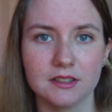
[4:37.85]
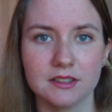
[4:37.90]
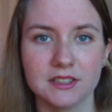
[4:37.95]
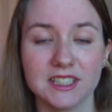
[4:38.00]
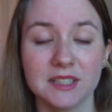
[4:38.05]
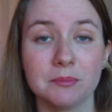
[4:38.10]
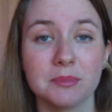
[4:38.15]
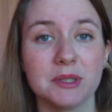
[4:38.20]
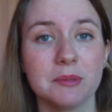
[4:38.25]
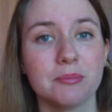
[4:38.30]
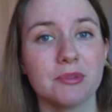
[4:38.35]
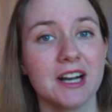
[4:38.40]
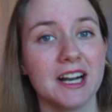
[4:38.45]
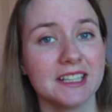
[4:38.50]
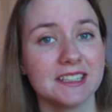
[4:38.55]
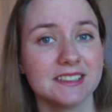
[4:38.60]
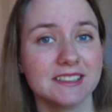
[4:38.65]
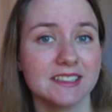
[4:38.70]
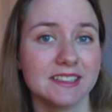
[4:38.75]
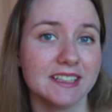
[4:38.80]
Simply
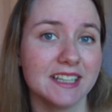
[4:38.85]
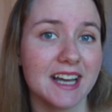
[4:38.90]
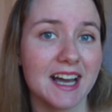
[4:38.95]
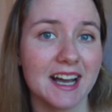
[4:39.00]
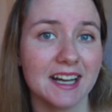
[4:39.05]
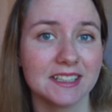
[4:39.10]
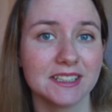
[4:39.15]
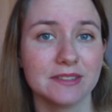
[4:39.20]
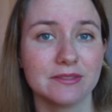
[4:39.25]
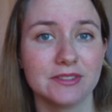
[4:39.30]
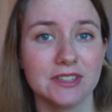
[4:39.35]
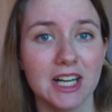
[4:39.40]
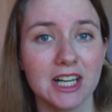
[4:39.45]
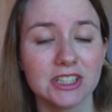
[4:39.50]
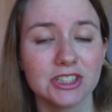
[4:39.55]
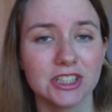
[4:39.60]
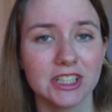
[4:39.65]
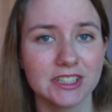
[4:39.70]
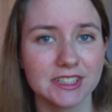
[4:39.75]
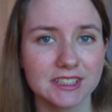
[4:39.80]
practicing the act of
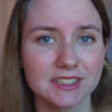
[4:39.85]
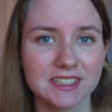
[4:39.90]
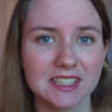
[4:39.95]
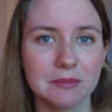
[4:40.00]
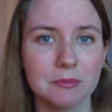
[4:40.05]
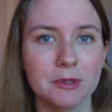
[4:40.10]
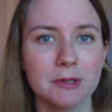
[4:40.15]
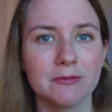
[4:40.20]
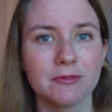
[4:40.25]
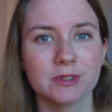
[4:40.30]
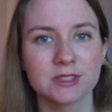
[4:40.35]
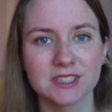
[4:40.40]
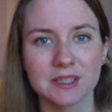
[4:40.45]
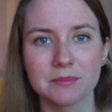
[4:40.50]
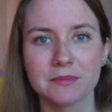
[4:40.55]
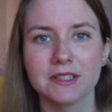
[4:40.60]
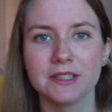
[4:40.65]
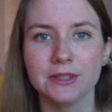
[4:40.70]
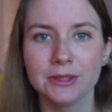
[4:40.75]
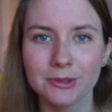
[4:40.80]
not judging someone for
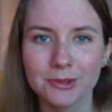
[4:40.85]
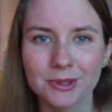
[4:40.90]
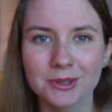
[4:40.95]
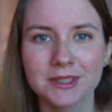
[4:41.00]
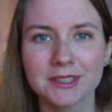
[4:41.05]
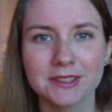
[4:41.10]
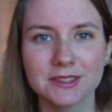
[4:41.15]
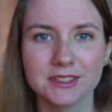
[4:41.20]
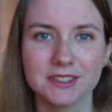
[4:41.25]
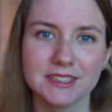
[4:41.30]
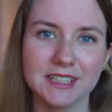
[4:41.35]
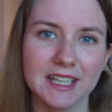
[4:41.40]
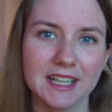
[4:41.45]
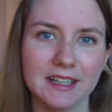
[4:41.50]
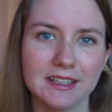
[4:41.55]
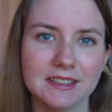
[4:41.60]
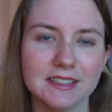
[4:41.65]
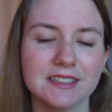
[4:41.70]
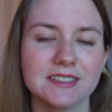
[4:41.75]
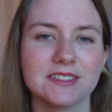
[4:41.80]
something you don't
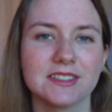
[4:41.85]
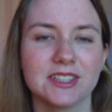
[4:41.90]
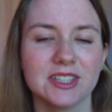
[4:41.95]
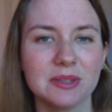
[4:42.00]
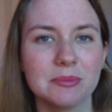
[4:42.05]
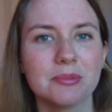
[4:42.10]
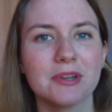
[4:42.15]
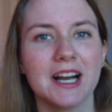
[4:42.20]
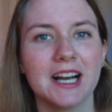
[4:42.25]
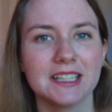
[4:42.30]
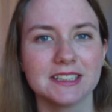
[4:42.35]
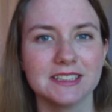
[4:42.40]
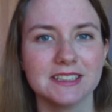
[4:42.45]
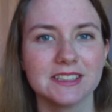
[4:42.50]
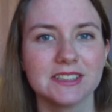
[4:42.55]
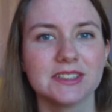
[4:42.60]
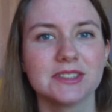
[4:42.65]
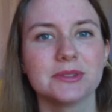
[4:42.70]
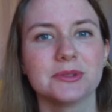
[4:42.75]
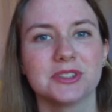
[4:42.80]
understand is a good
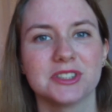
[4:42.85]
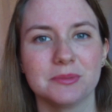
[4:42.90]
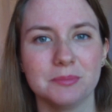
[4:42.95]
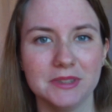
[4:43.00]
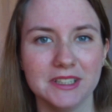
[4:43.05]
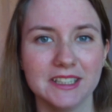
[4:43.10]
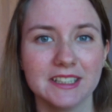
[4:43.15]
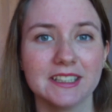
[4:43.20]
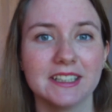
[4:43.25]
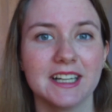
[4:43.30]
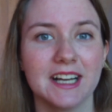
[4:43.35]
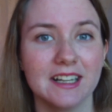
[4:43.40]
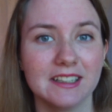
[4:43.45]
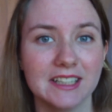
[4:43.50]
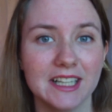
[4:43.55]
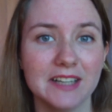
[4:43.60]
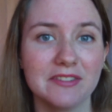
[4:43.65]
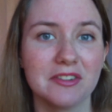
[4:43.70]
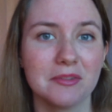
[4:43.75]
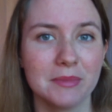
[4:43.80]
practice towards being an
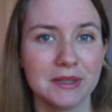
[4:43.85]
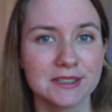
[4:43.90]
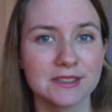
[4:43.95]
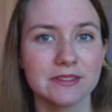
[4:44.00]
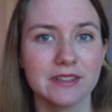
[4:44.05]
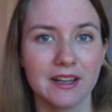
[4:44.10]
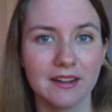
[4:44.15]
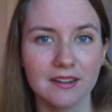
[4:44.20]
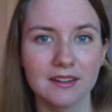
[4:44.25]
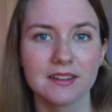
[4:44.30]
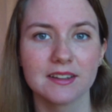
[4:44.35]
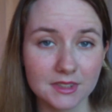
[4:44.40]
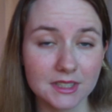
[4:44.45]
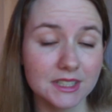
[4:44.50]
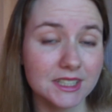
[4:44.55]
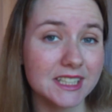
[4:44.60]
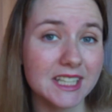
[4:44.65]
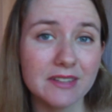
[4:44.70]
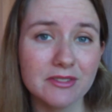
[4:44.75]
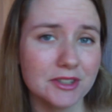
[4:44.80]
ally for mental
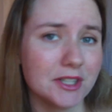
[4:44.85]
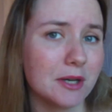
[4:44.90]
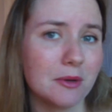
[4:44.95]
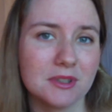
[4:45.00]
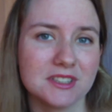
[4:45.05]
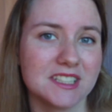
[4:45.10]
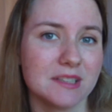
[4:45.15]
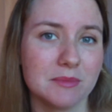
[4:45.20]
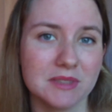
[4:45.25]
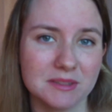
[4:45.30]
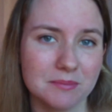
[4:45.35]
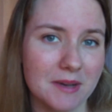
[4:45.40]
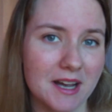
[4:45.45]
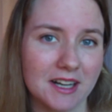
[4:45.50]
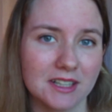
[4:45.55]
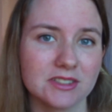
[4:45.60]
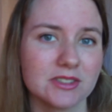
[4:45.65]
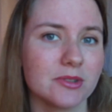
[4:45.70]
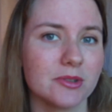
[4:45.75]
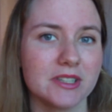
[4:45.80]
health. You never know what someone's
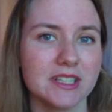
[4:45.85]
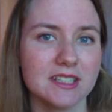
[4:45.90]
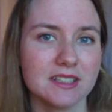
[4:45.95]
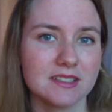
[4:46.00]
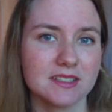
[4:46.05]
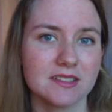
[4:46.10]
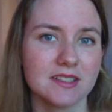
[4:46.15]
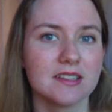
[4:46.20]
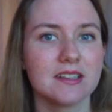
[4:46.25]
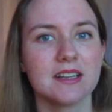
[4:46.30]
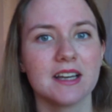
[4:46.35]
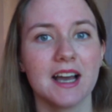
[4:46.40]
backstory is.